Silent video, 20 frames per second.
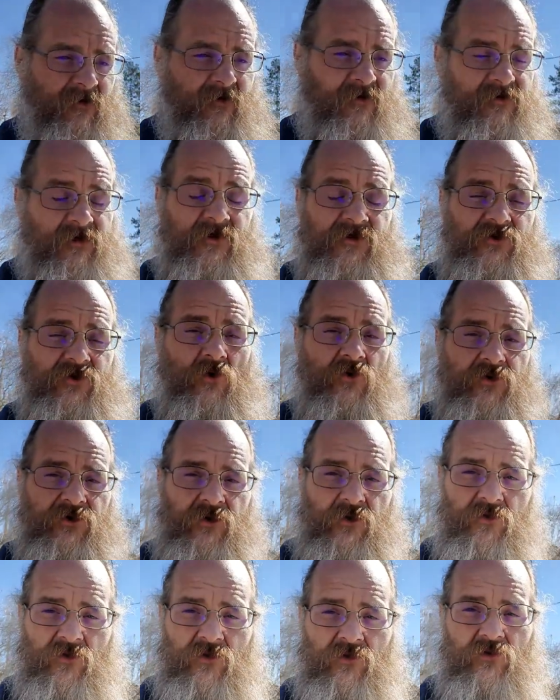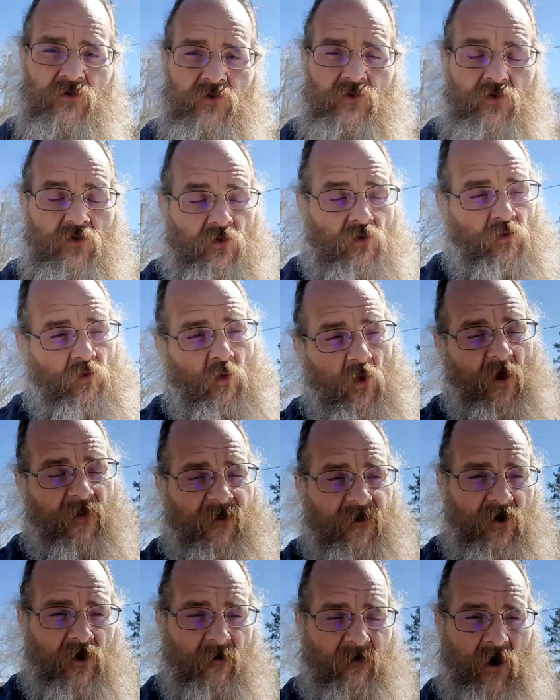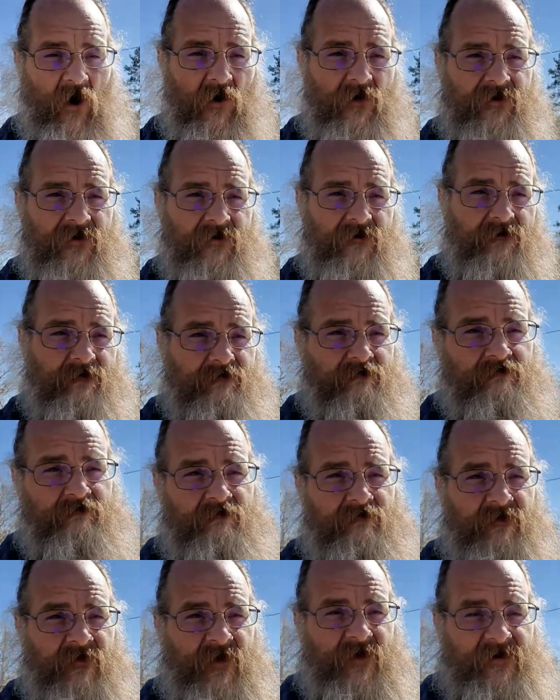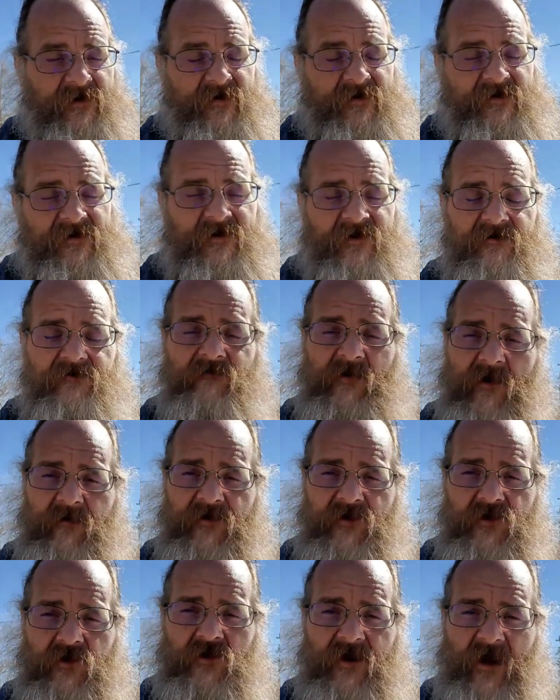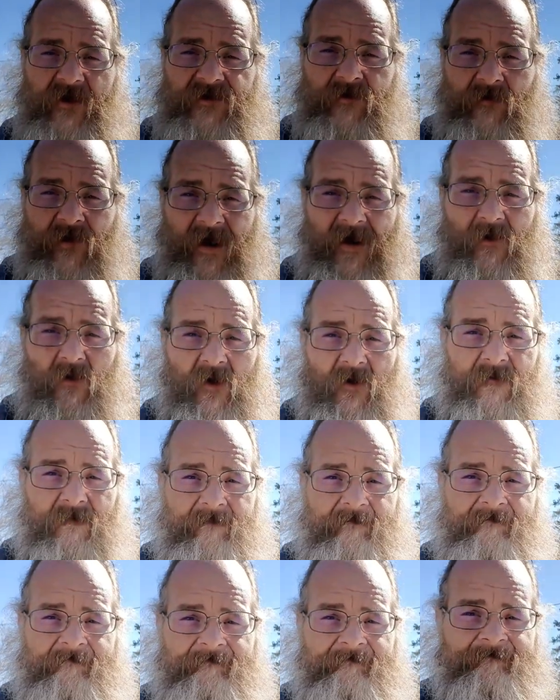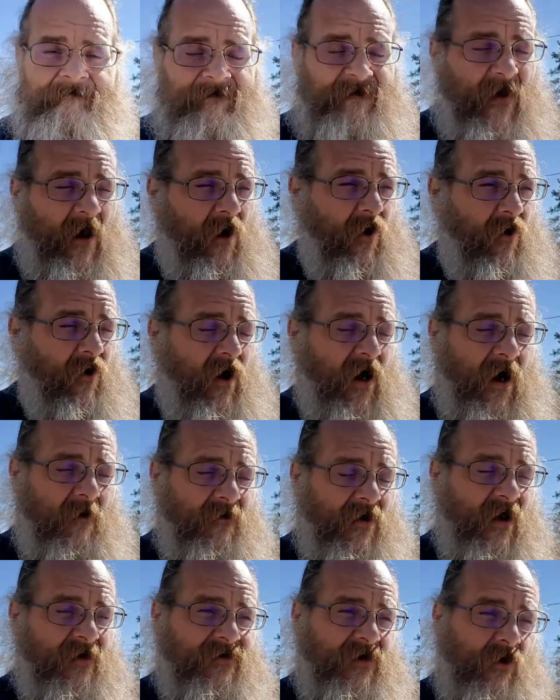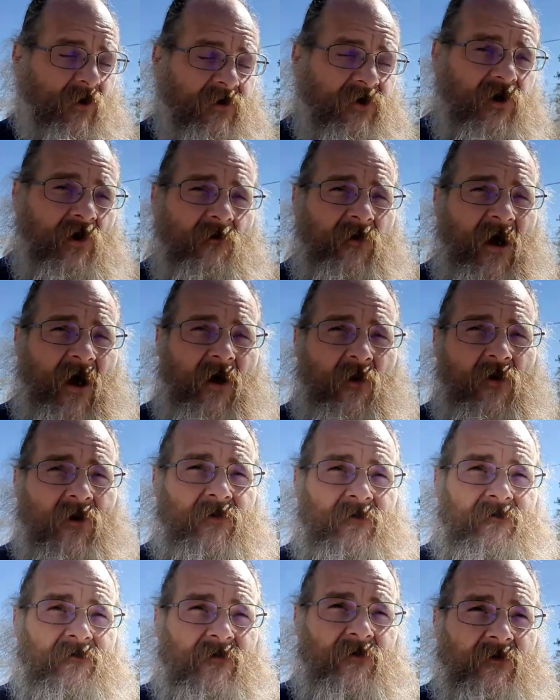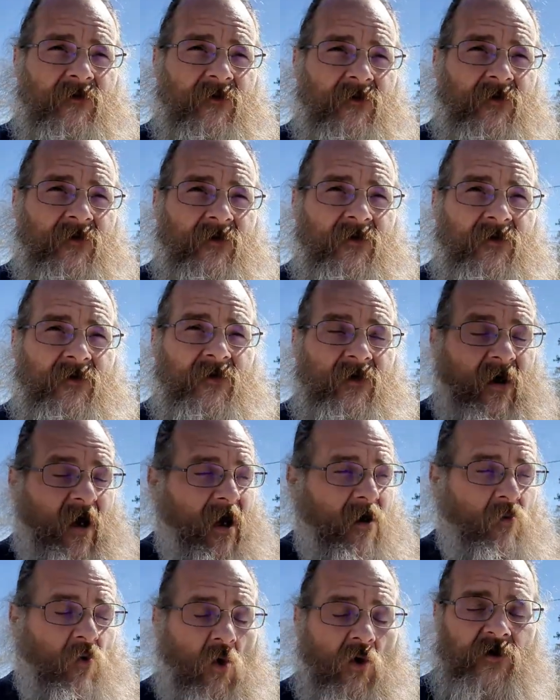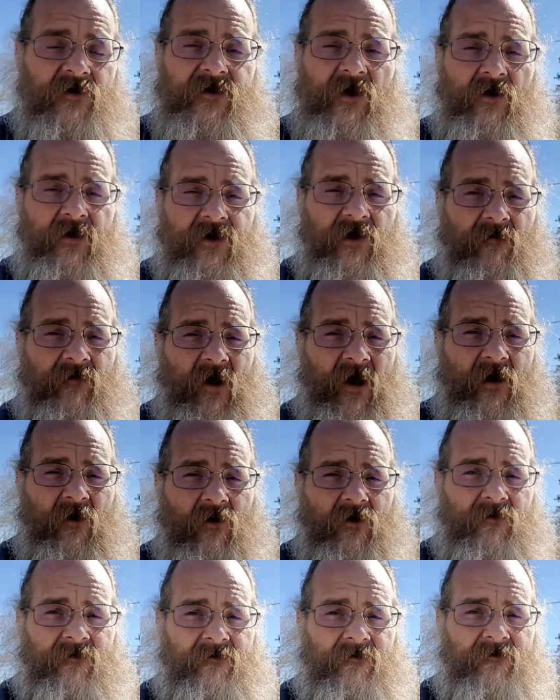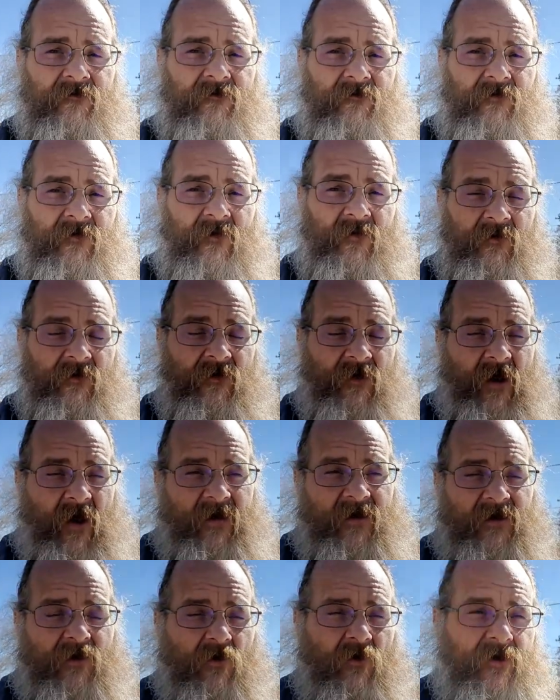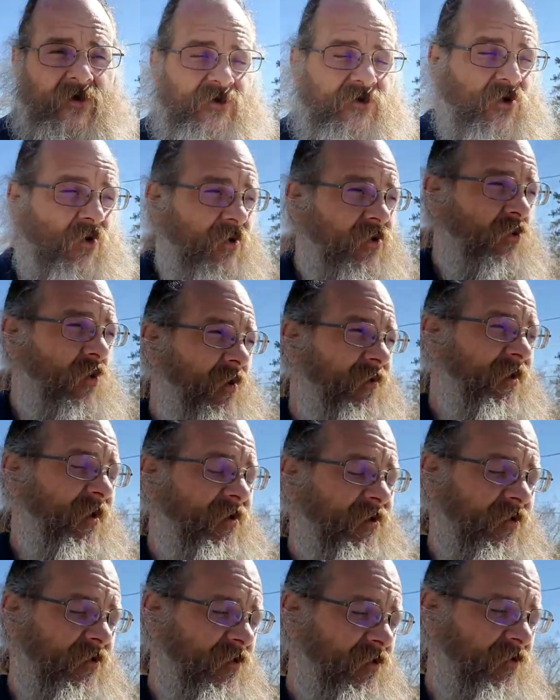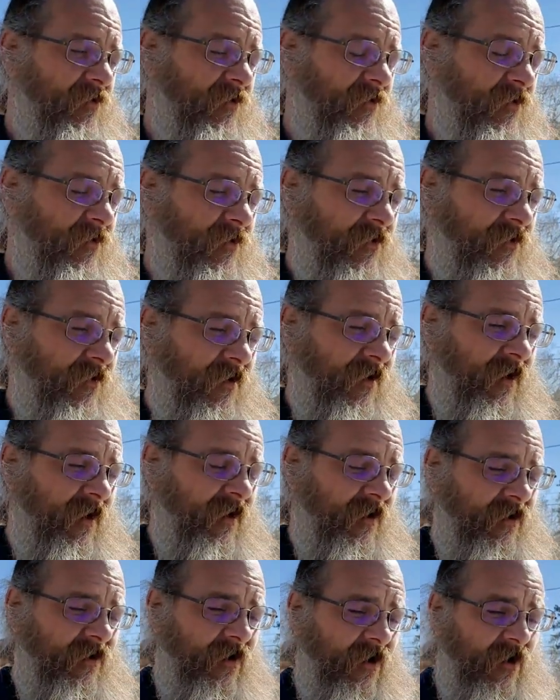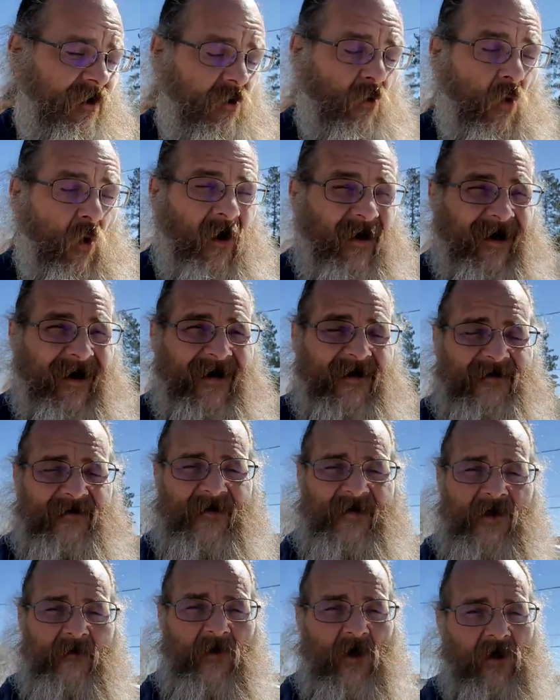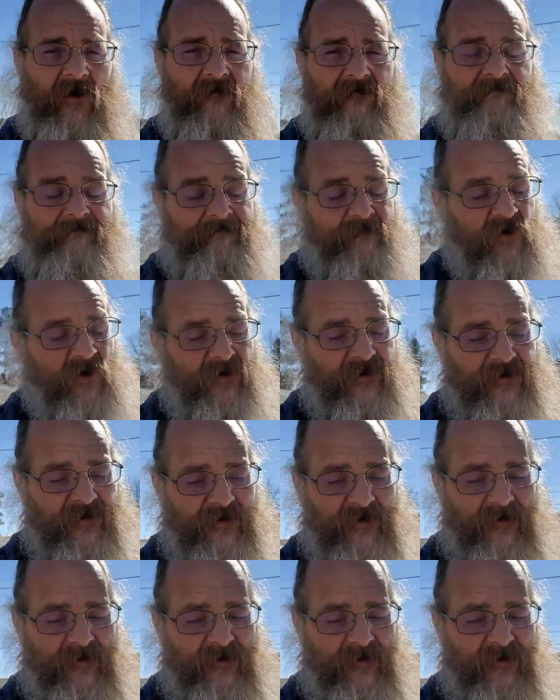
to show you what they're about, and to see if maybe you'd like to buy one. Now, I'm not telling you to buy one. I won't tell you to buy one. I can only show you what they do and what I think about them. But